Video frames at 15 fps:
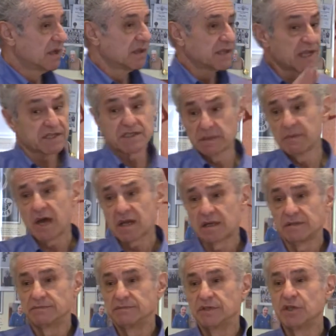That's the
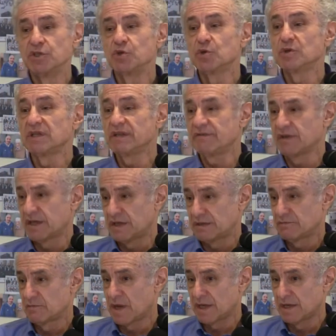model, and you're living it
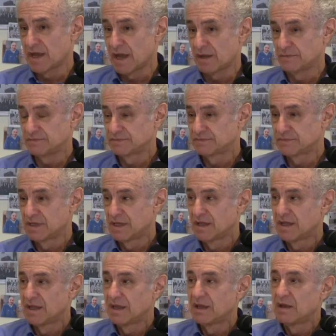right now.
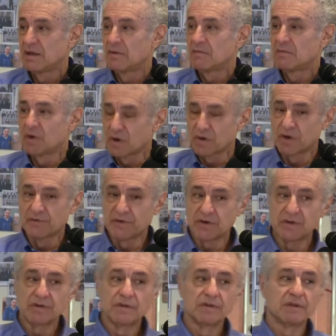
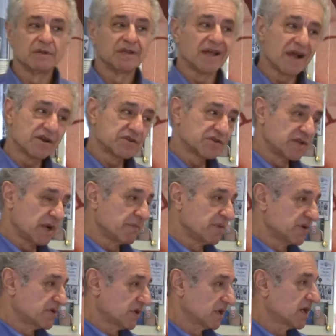Moreover, large
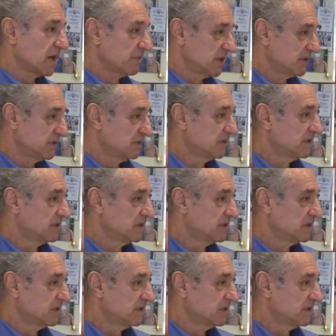numbers are coming.